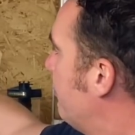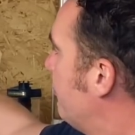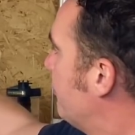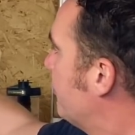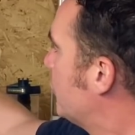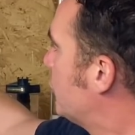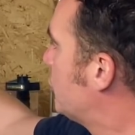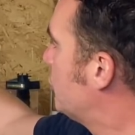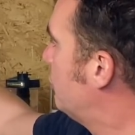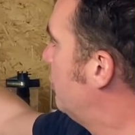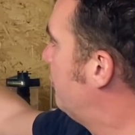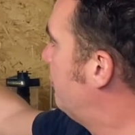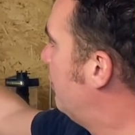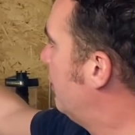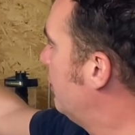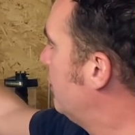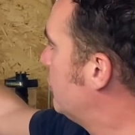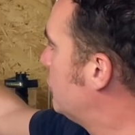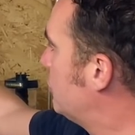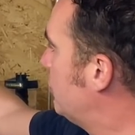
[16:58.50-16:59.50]
So we follow
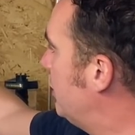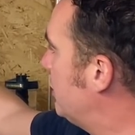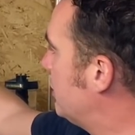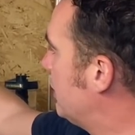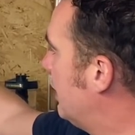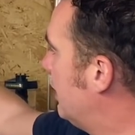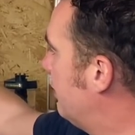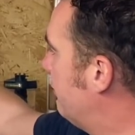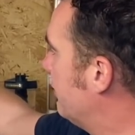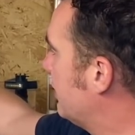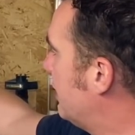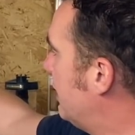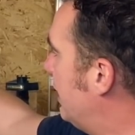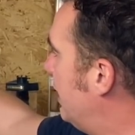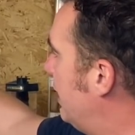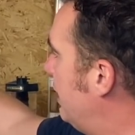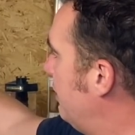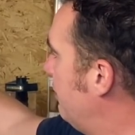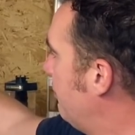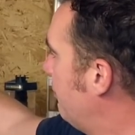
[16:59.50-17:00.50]
the switch live
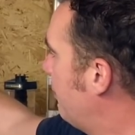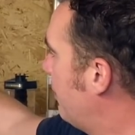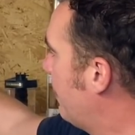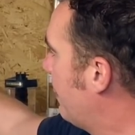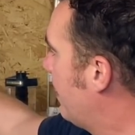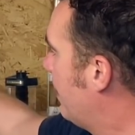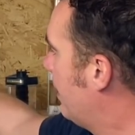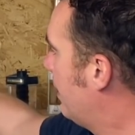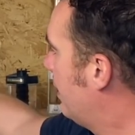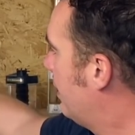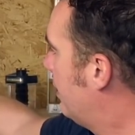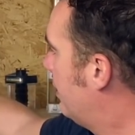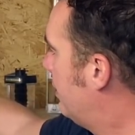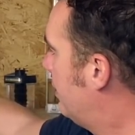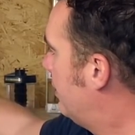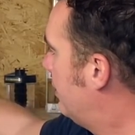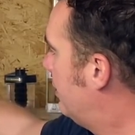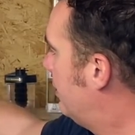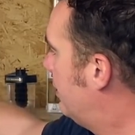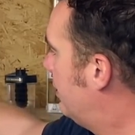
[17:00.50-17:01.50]
again.
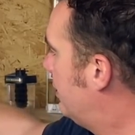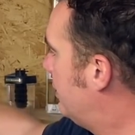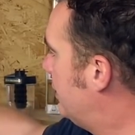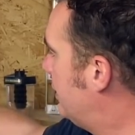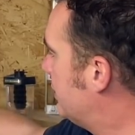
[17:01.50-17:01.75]
In this